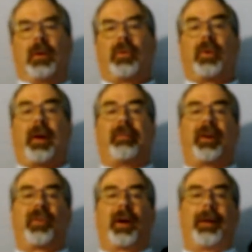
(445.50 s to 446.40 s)
So every
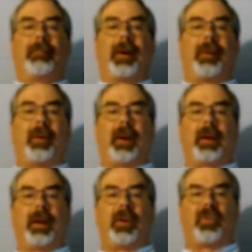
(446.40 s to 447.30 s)
time I make
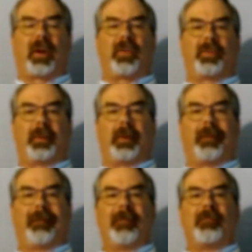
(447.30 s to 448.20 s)
an adjustment,
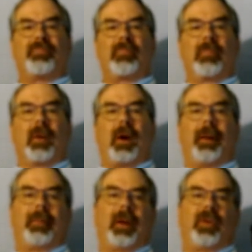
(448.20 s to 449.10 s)

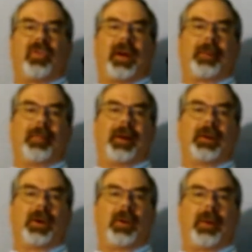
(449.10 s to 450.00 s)
I'm going to check my
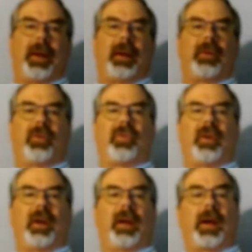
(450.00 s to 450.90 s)
low A to
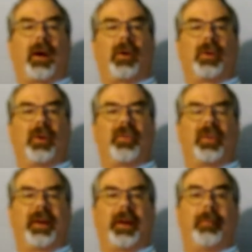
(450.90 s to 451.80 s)
see how close
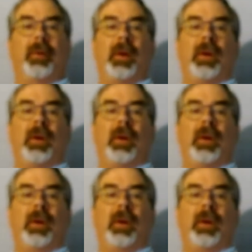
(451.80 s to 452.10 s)
I am.